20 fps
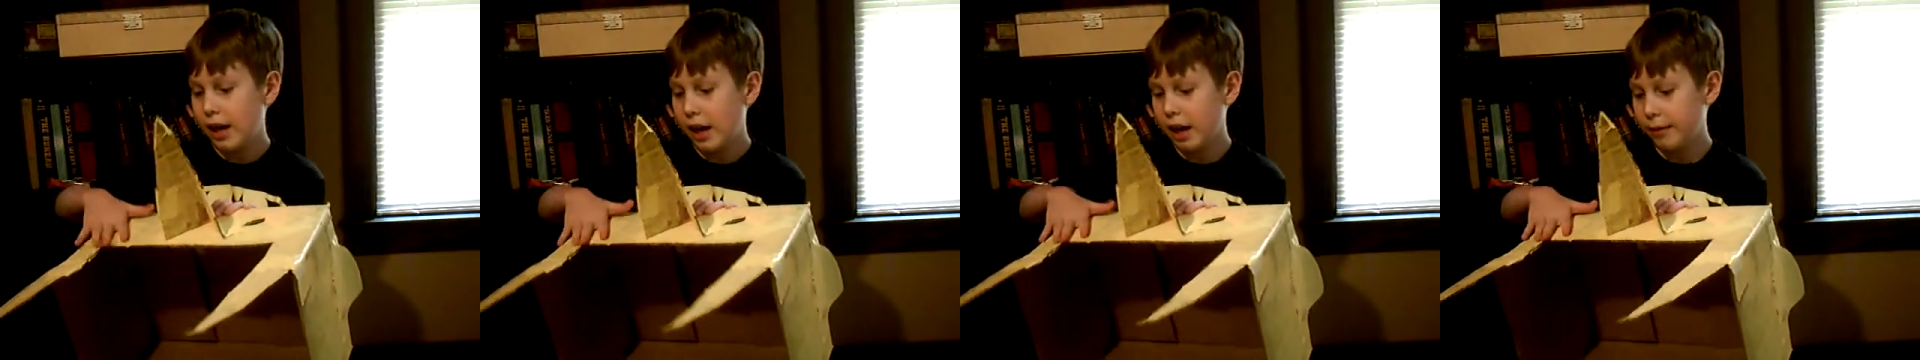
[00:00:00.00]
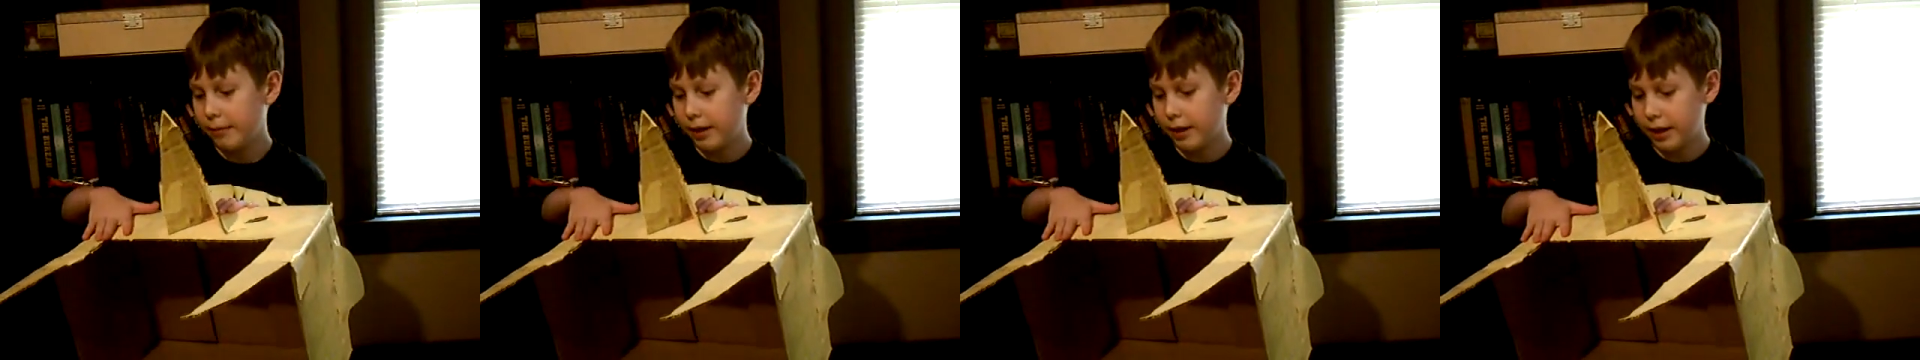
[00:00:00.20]

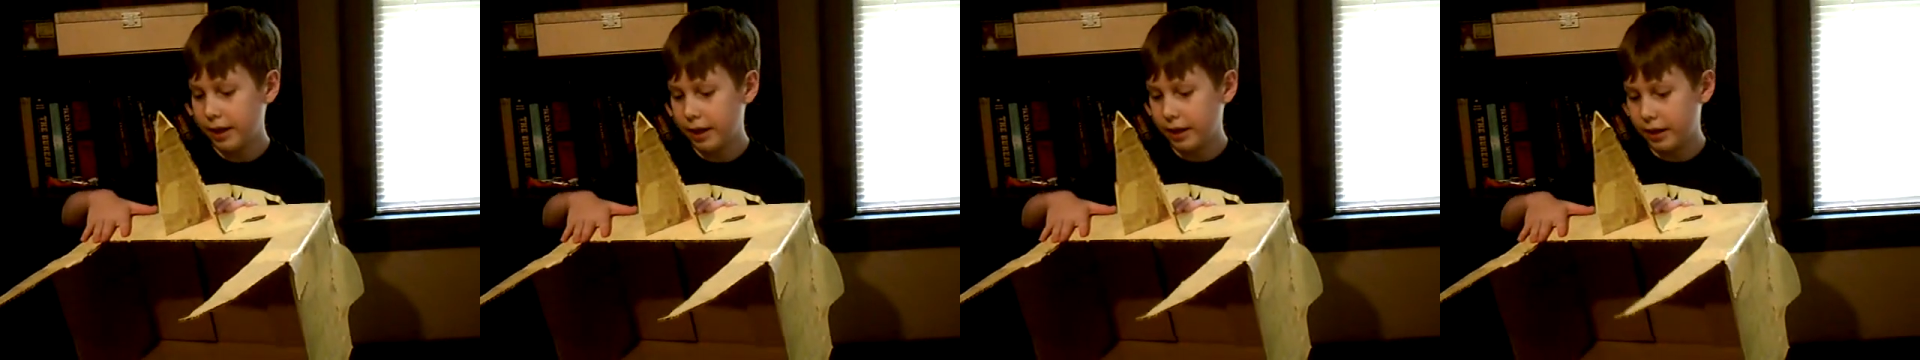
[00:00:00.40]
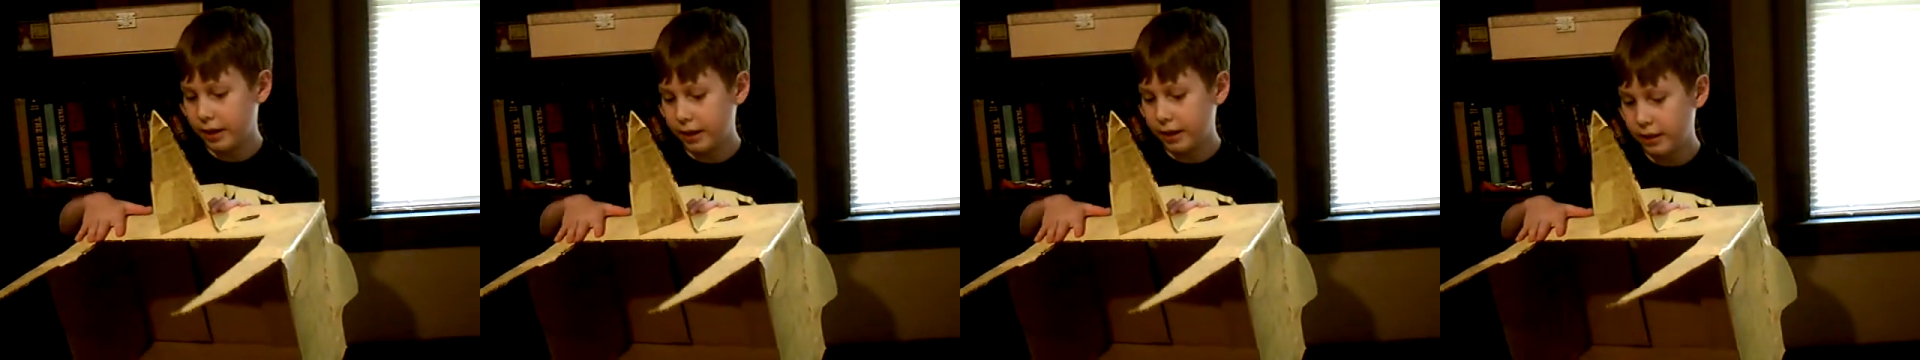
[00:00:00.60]
And what
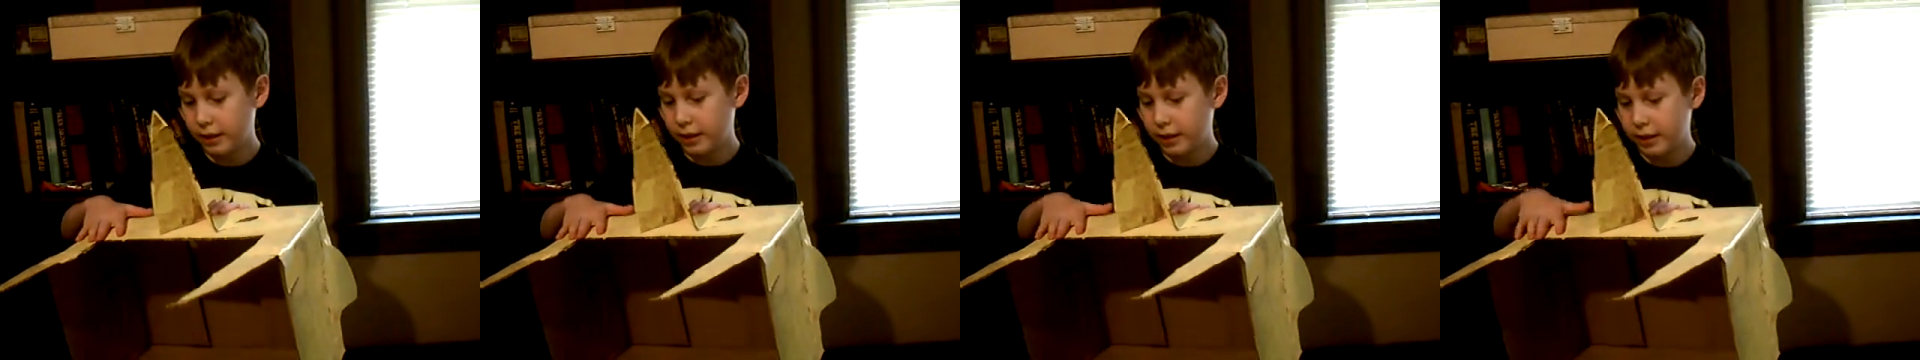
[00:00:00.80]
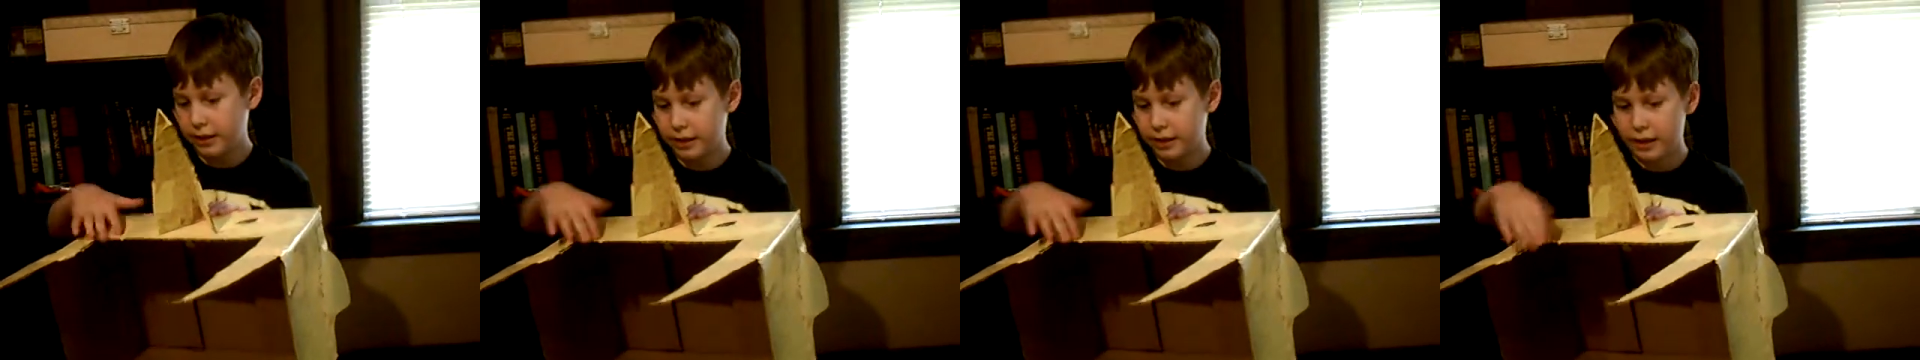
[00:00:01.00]
I
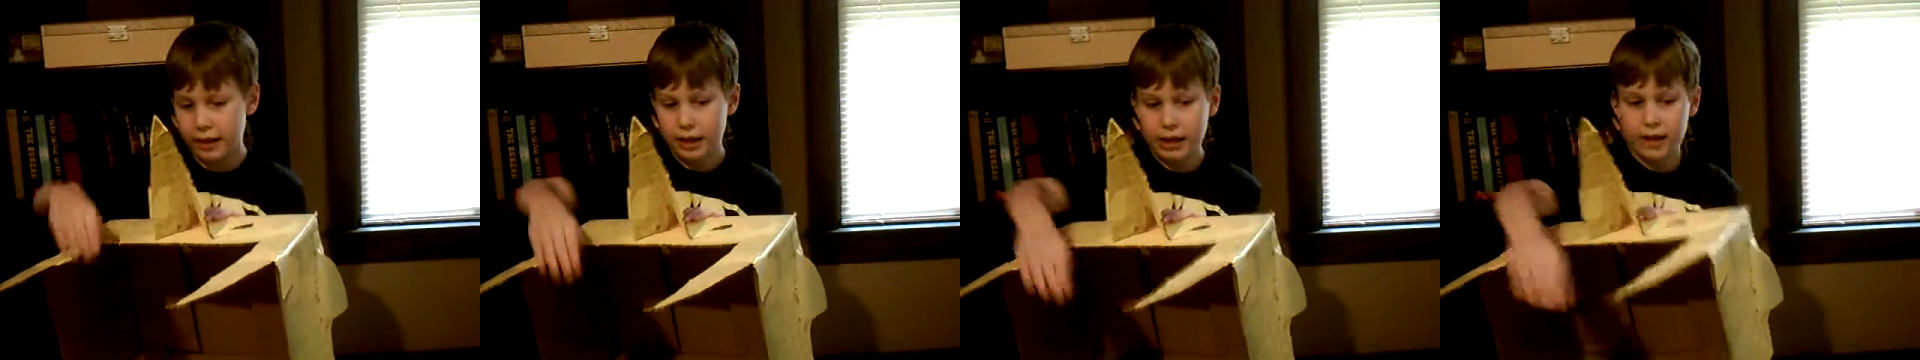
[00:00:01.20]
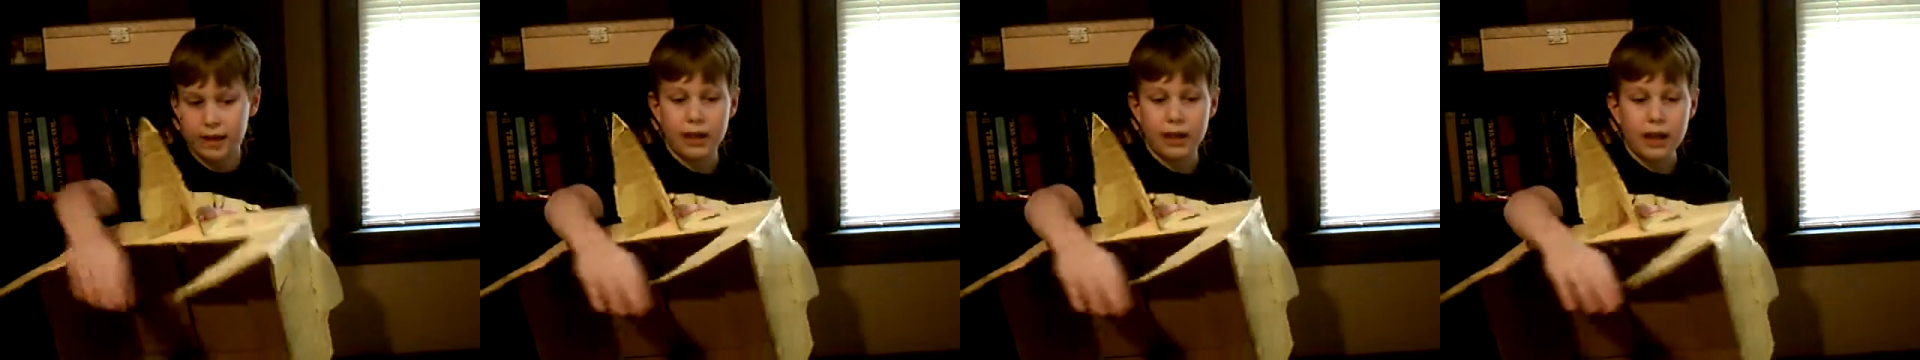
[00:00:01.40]
did is
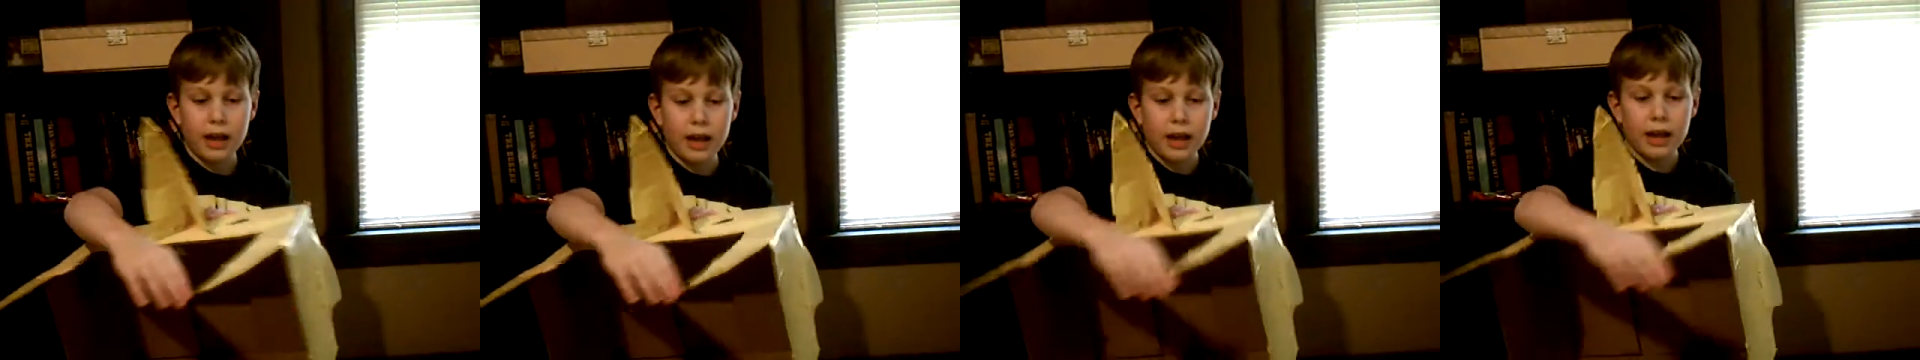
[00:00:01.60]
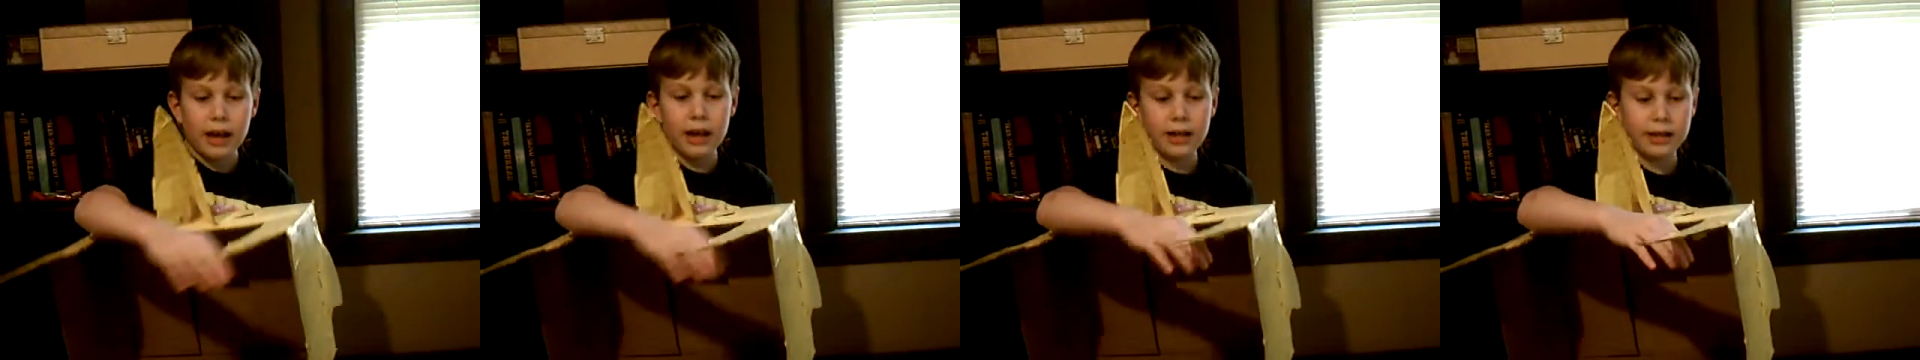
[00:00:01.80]
then
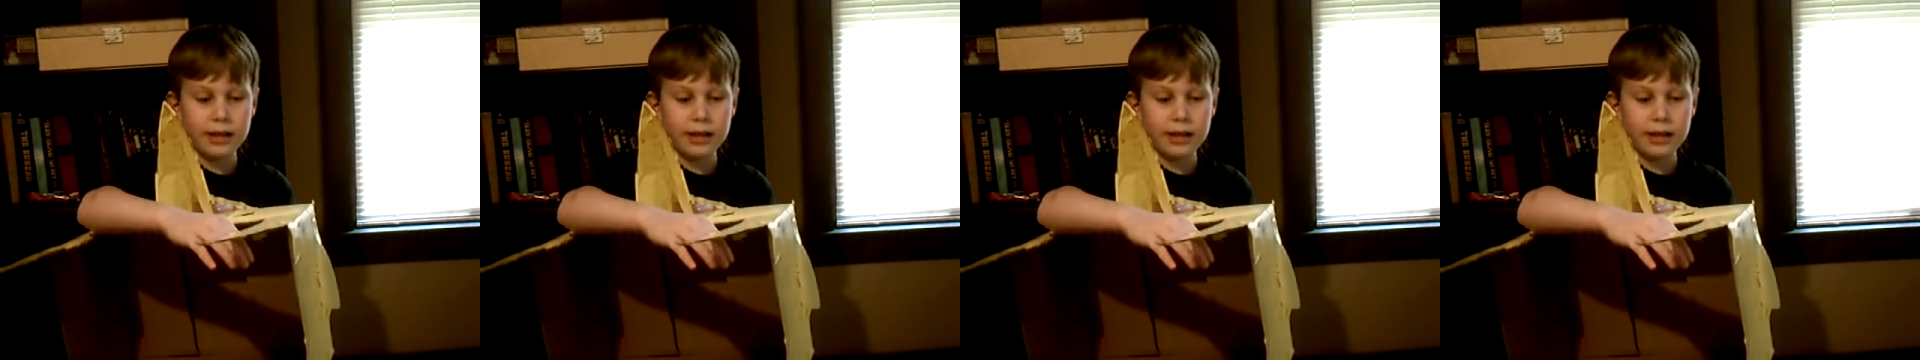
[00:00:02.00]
